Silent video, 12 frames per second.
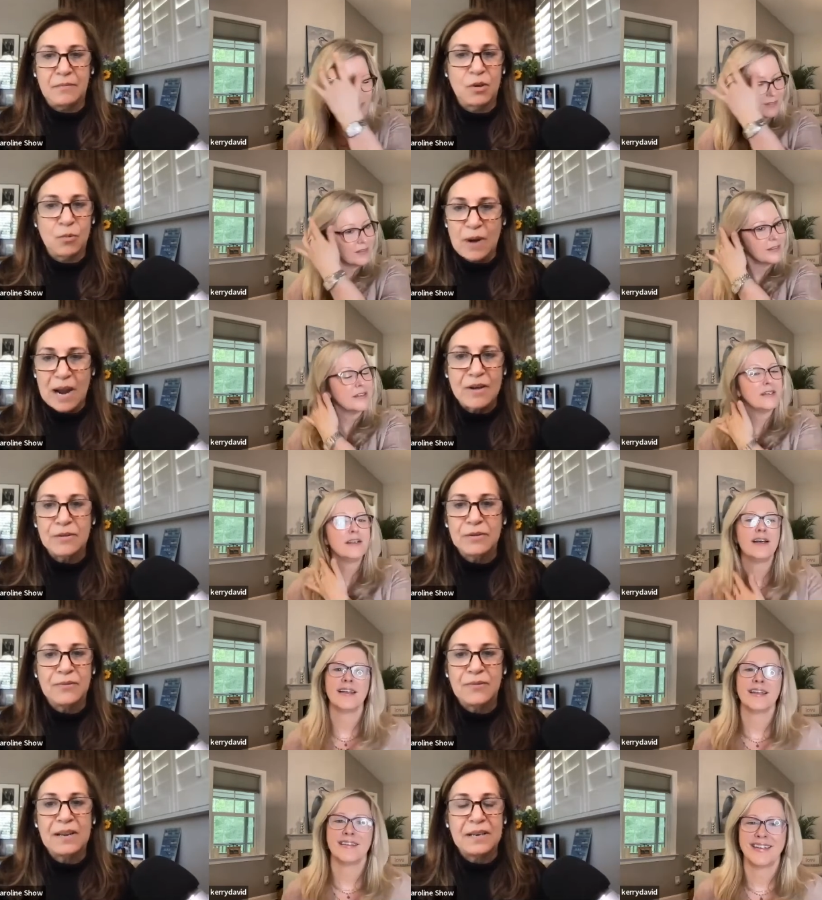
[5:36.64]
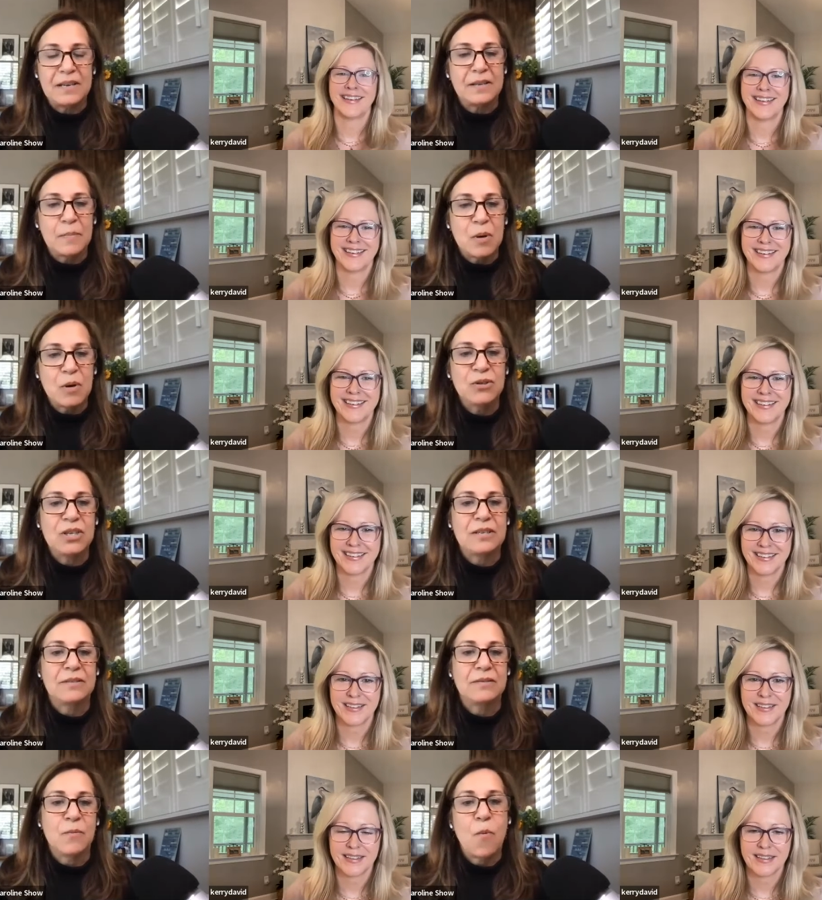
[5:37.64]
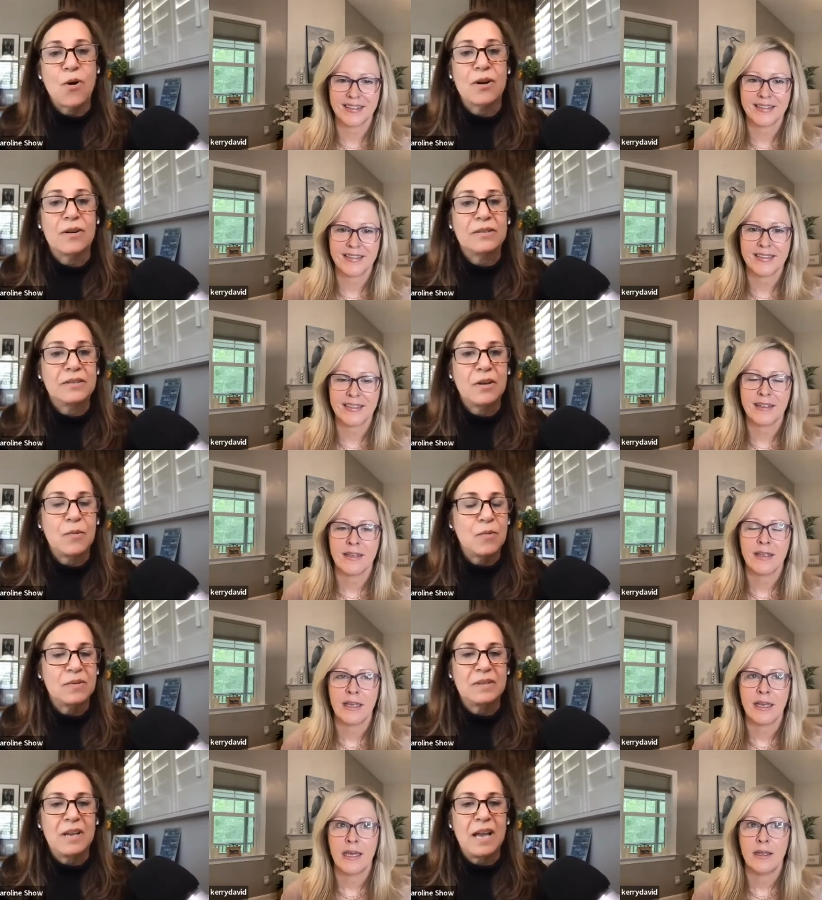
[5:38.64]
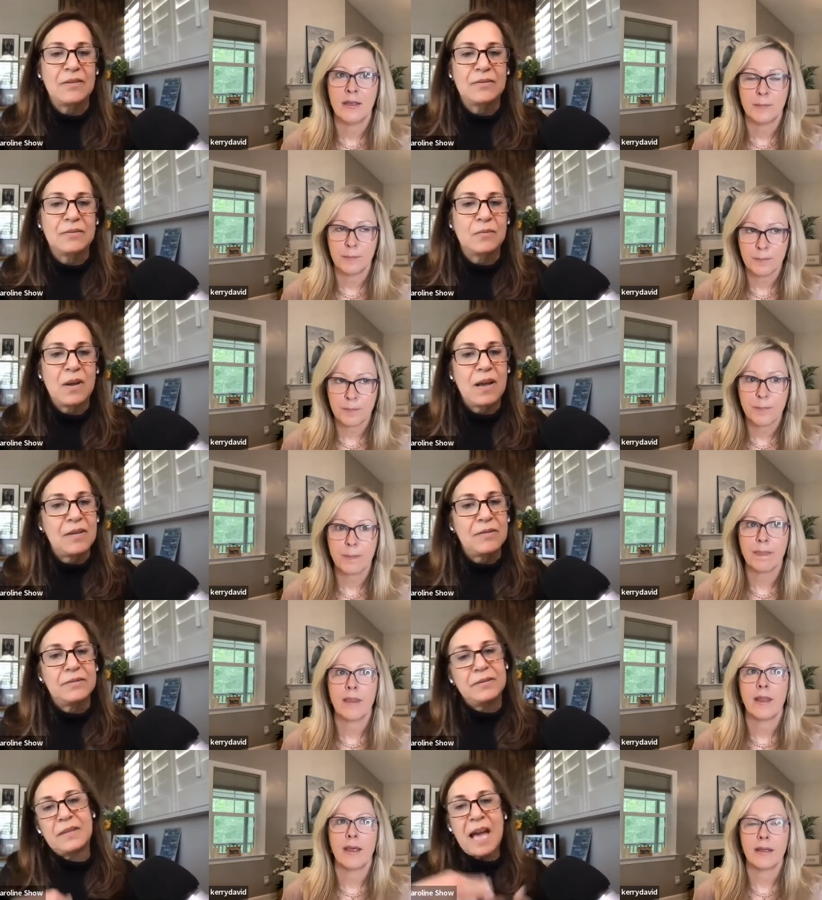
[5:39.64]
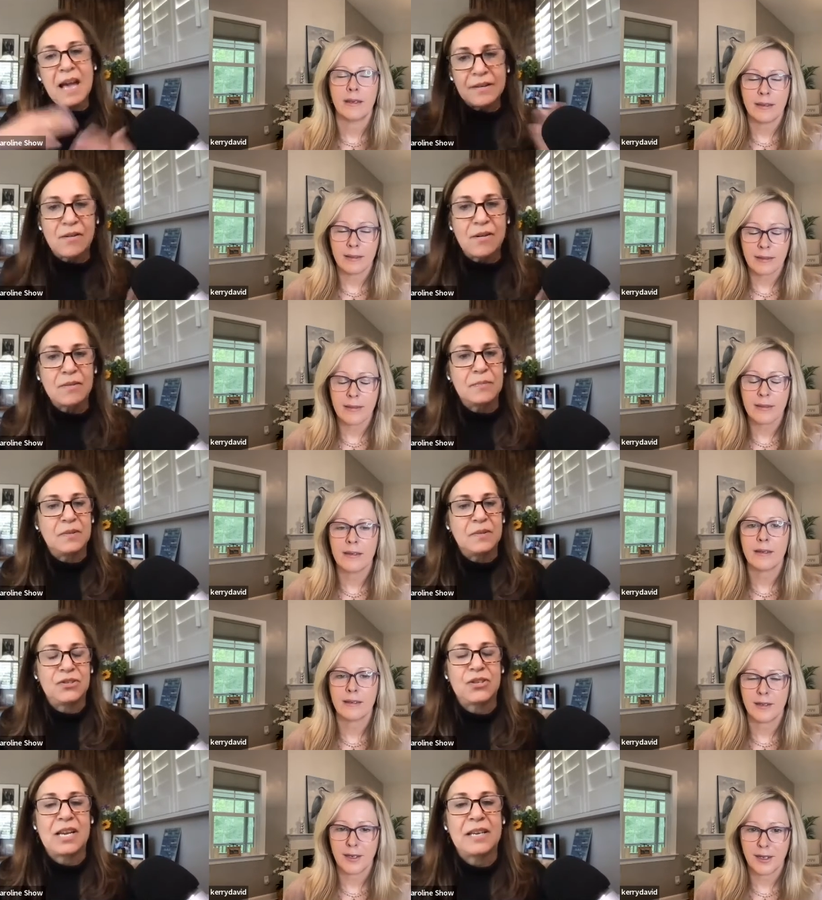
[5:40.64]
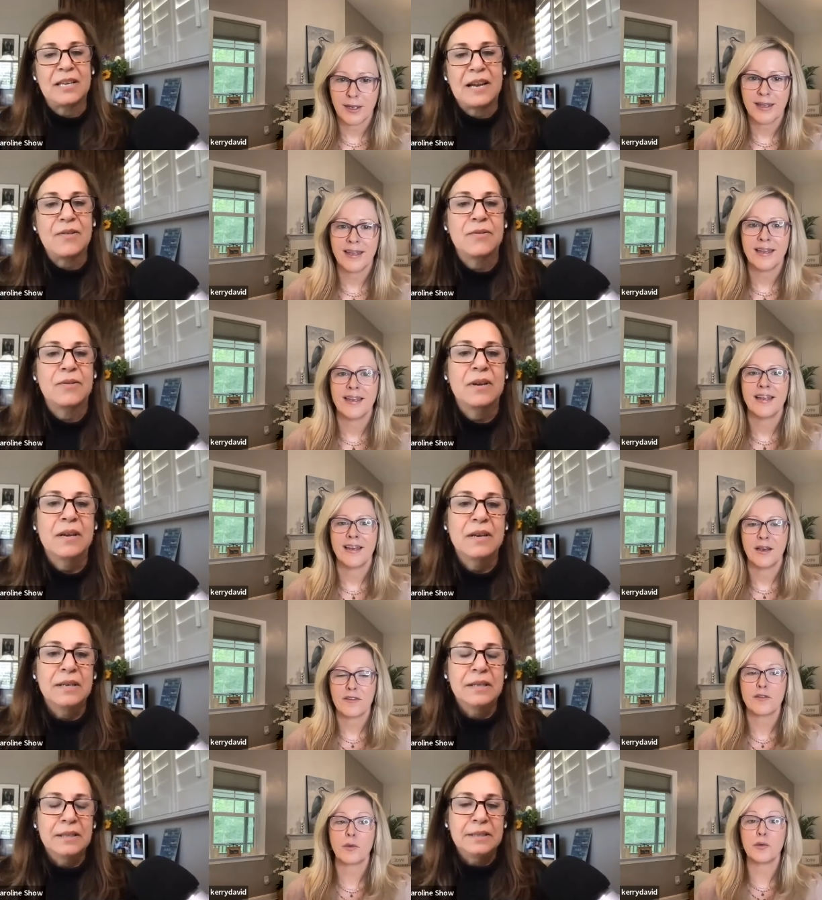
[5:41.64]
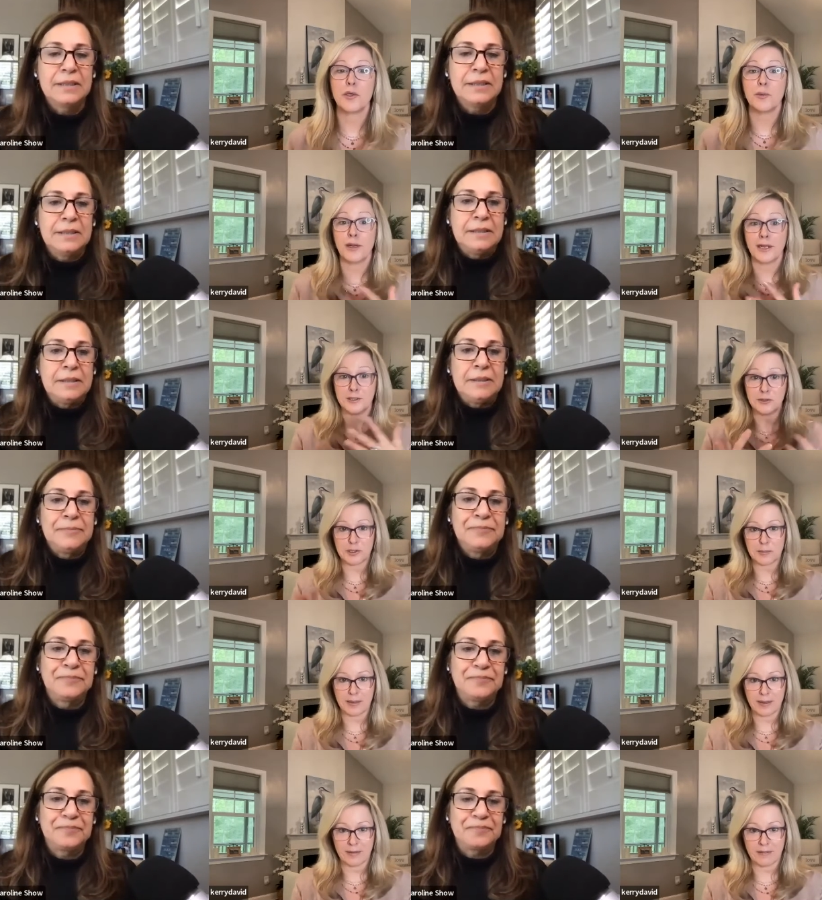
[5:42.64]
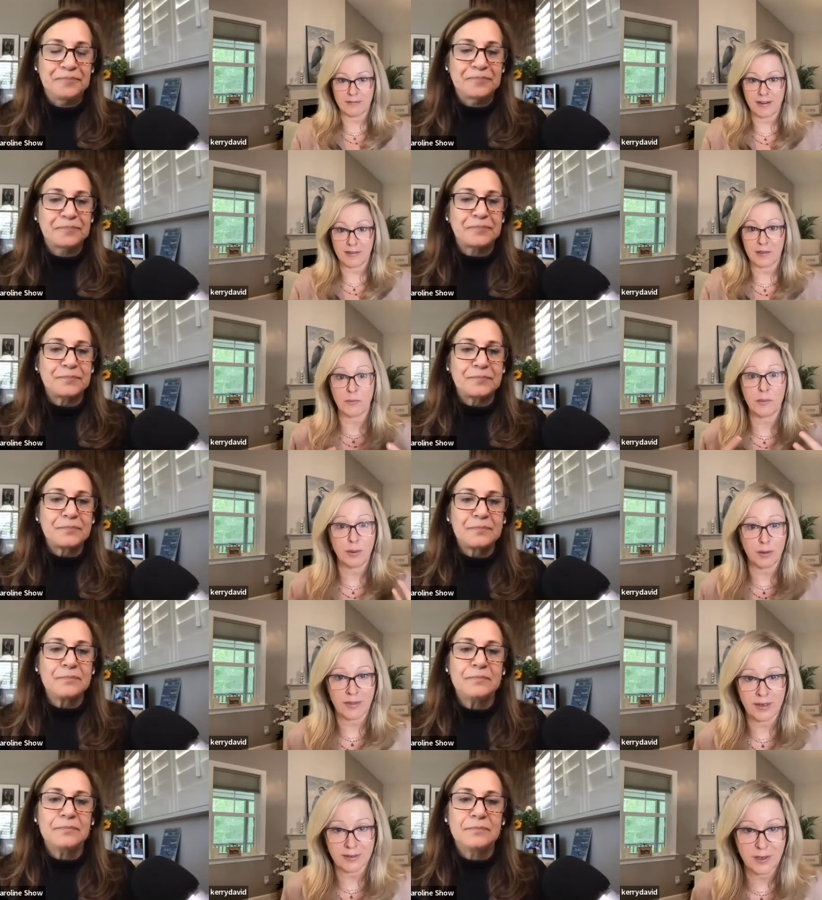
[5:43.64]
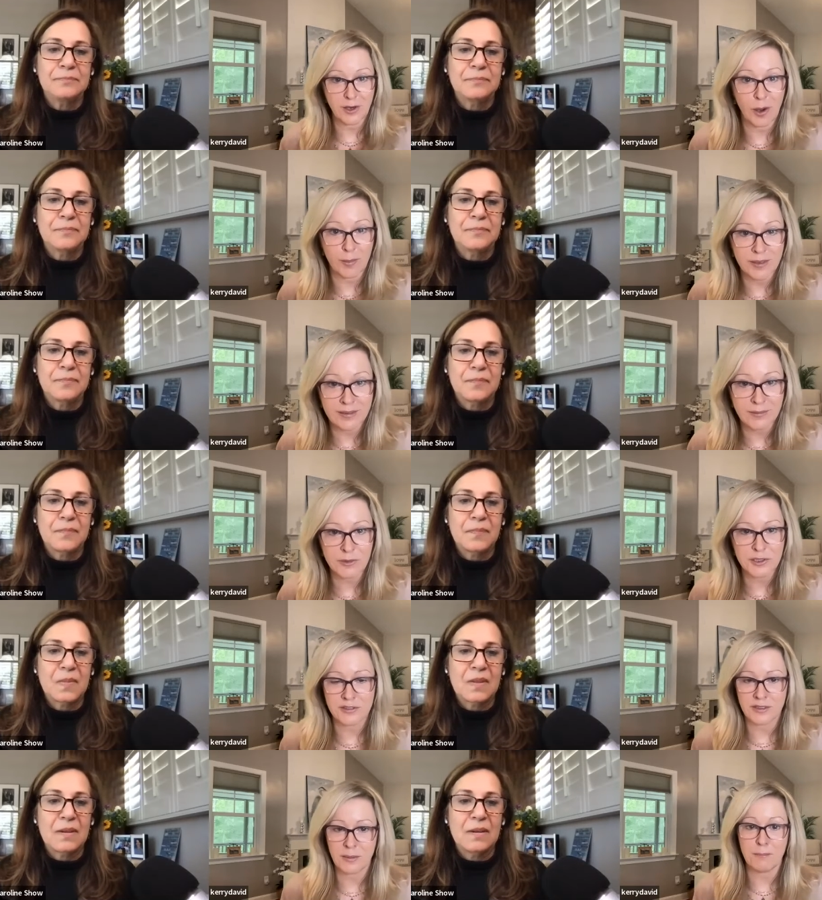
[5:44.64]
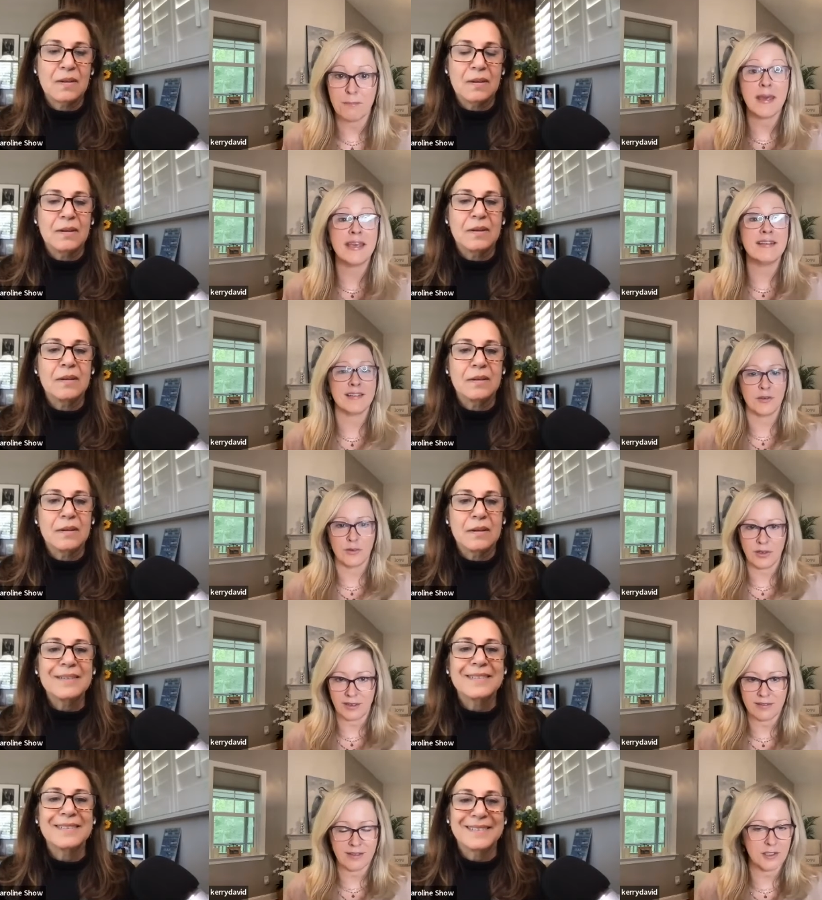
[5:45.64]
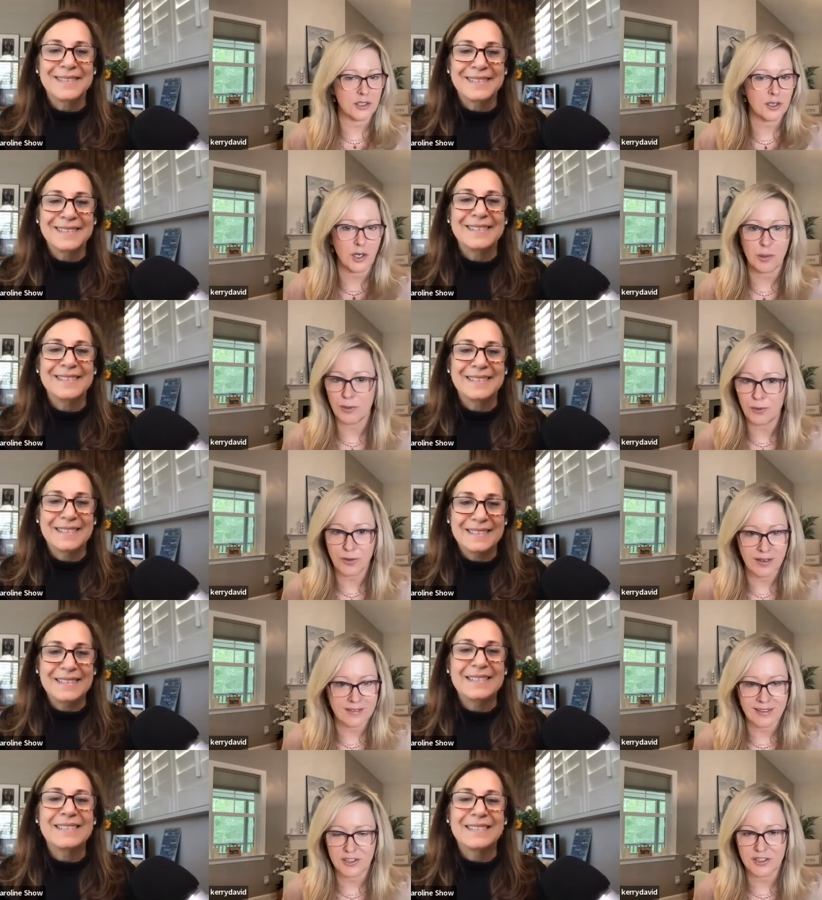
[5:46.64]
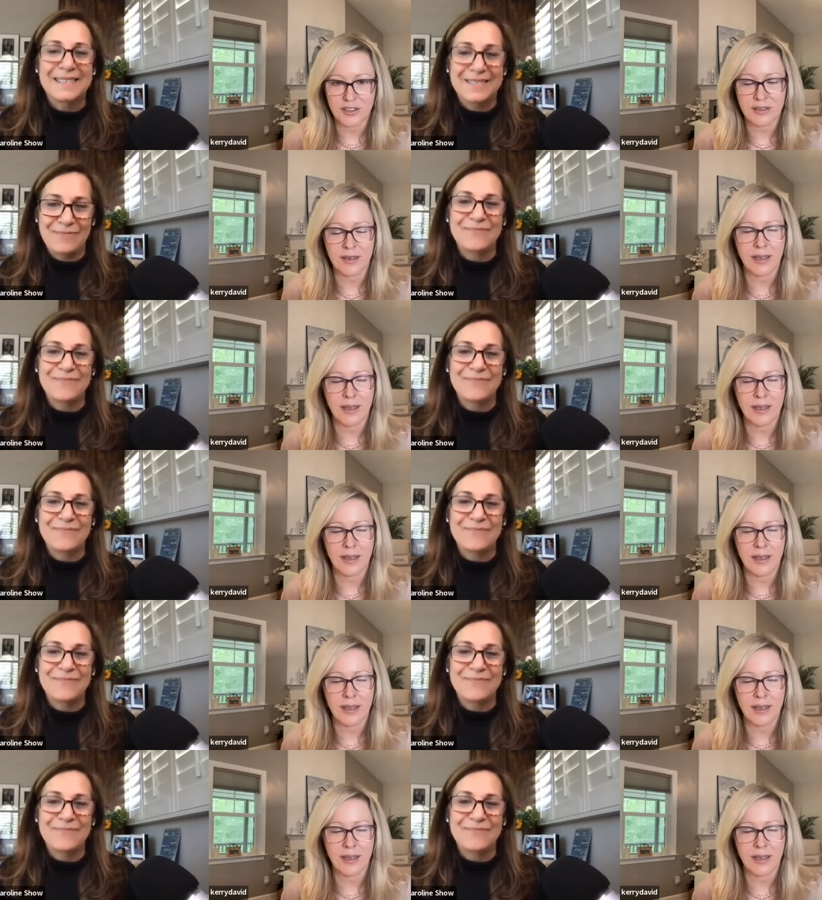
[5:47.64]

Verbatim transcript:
Speaker 1: ground fighting the poaching war. So how how's that all shaken out?
Speaker 2: So you and I talked about the fact that we're both in Common, which is an amazing organization, global organization.